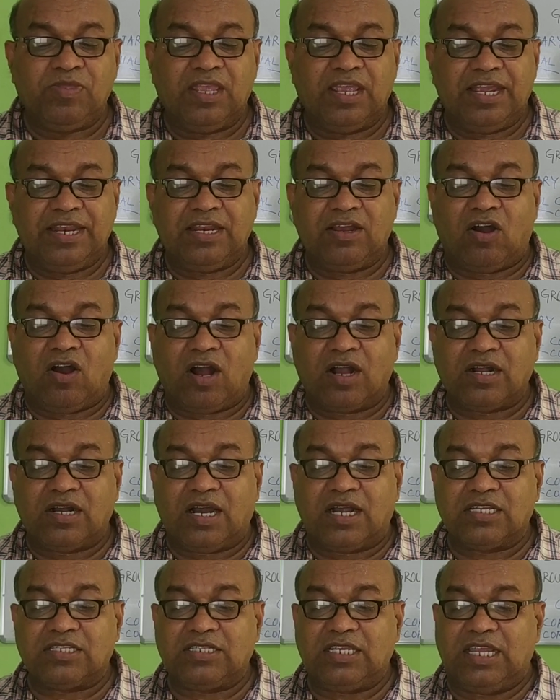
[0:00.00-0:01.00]
It
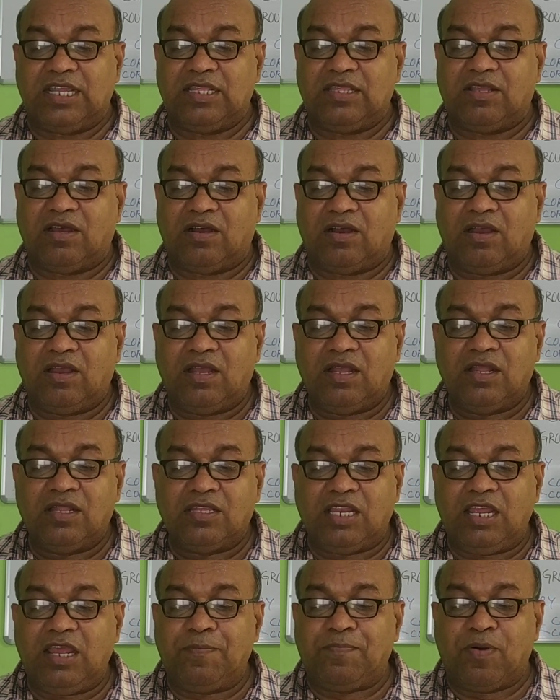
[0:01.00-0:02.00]
occurs in the
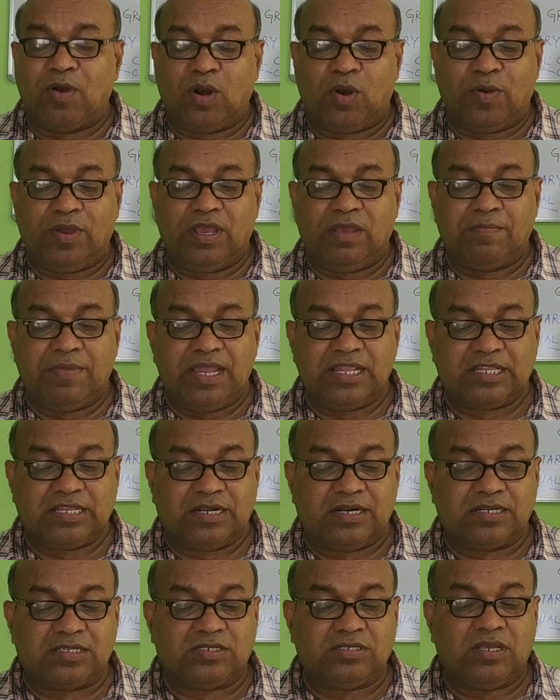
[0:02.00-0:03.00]
3 following
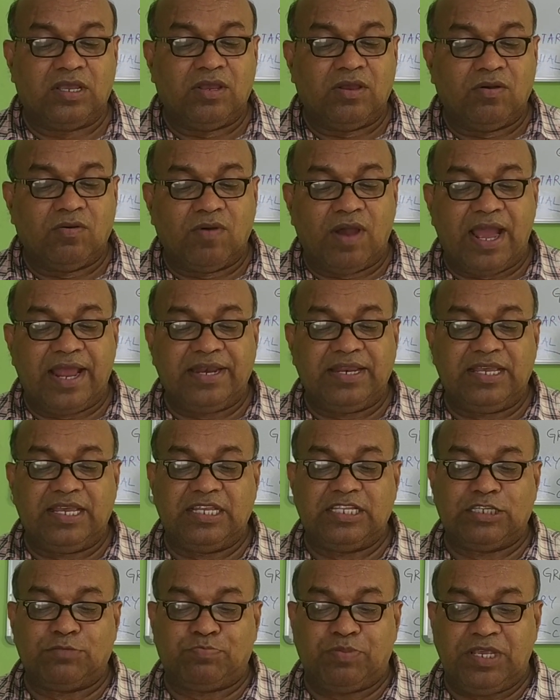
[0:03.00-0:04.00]
methods. One
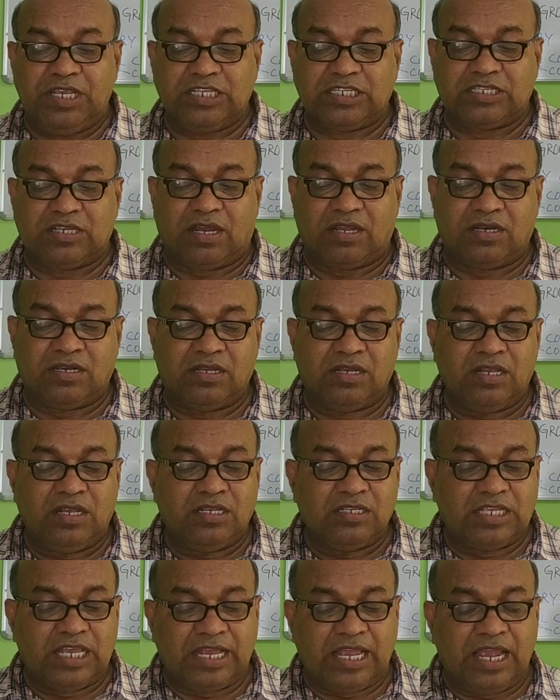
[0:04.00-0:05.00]
is fission,
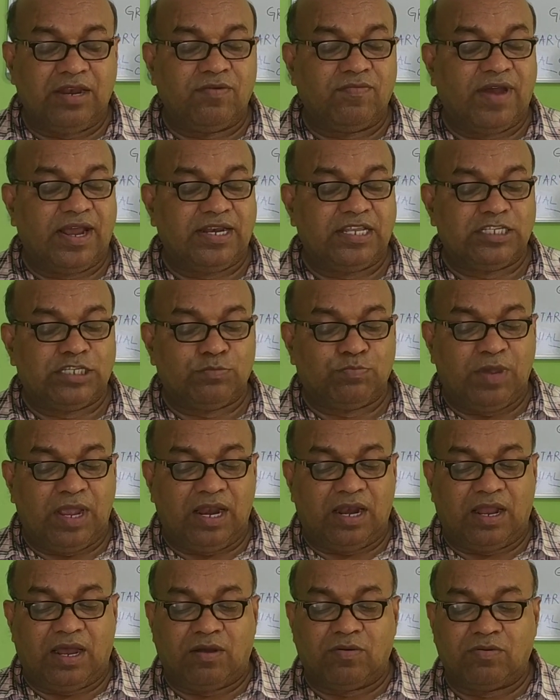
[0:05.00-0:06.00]
second one is
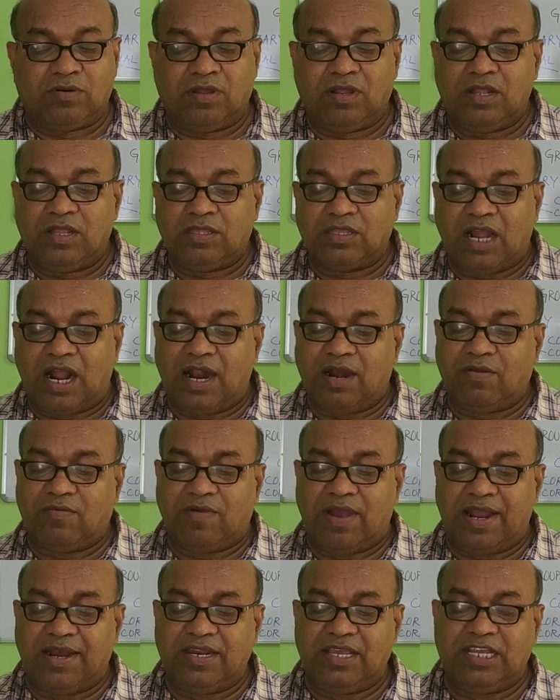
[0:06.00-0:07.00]
bell out, third
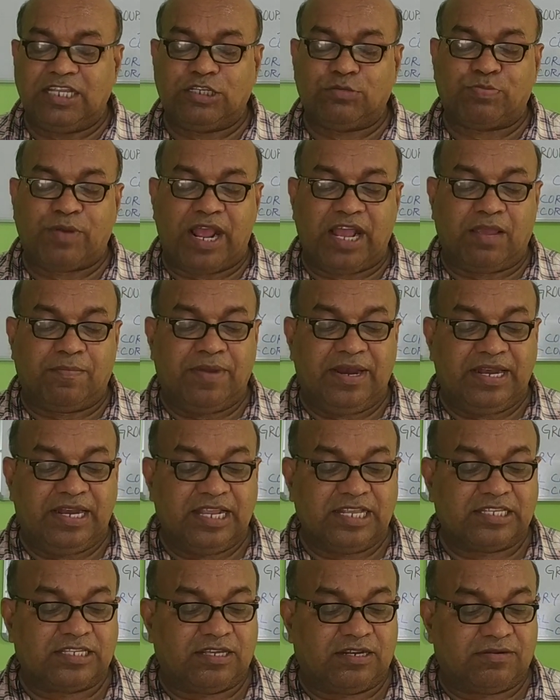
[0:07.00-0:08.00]
one is
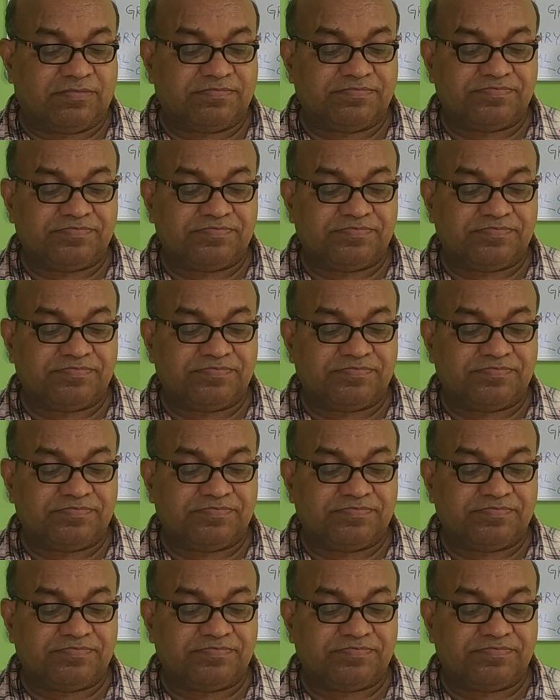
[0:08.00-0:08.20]
fragmentation.